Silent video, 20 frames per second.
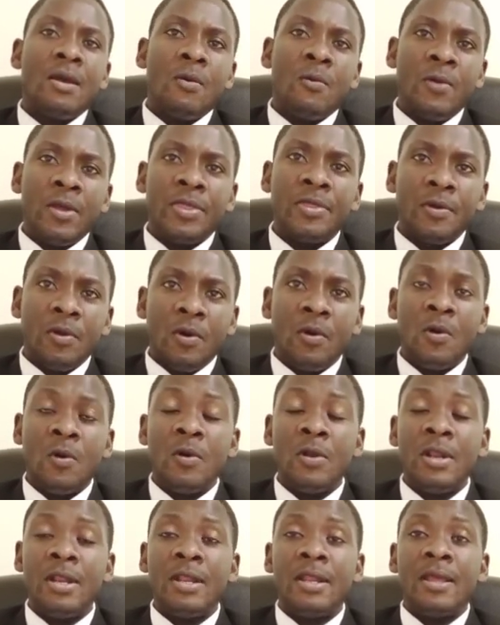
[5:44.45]
with
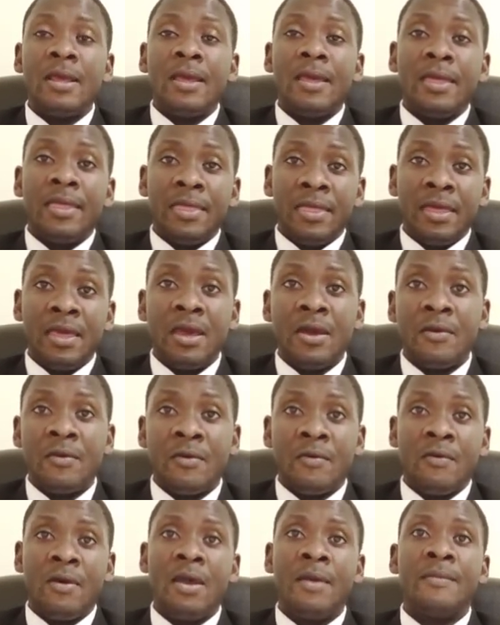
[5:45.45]
all their
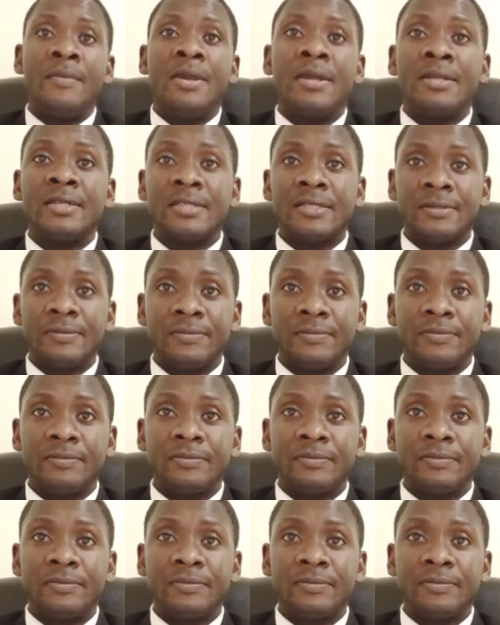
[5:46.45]
requirements.